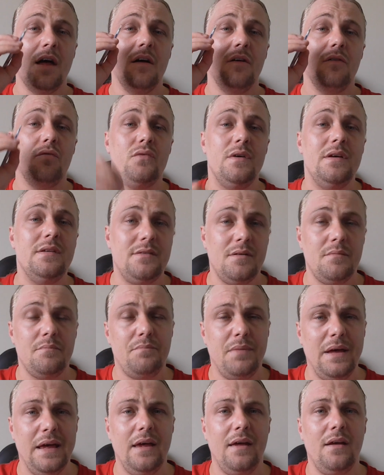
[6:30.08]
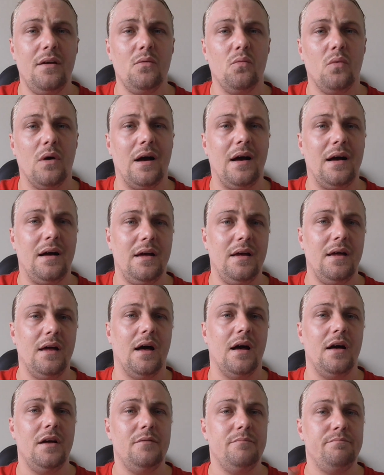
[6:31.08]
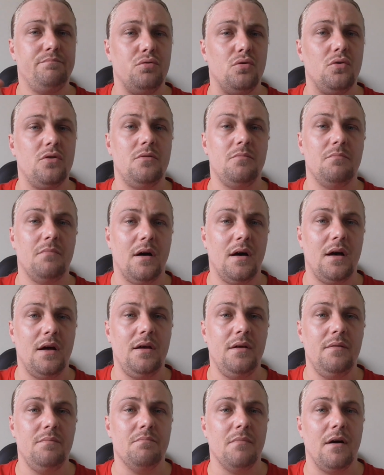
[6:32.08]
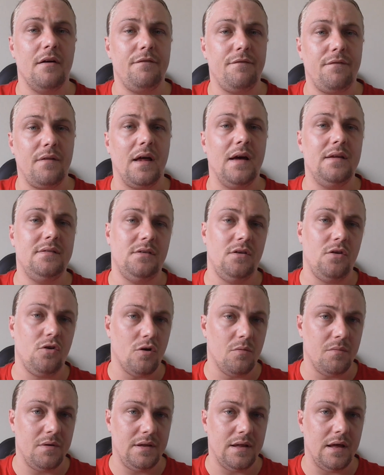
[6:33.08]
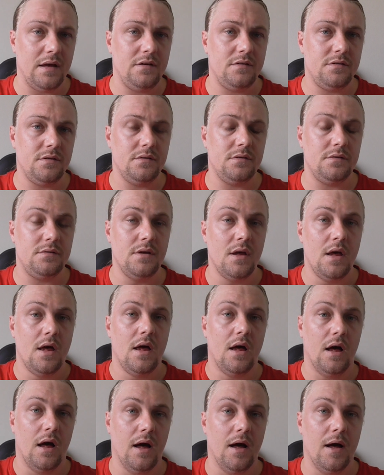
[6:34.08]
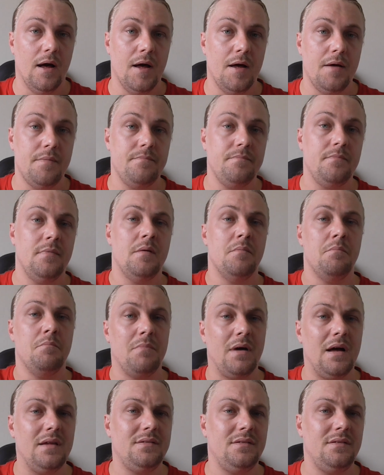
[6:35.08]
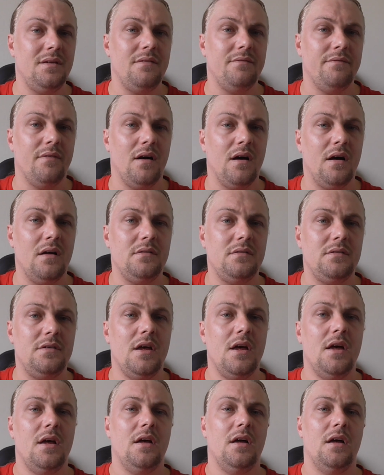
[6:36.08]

the reason being why I book my flights and accommodations months in advance,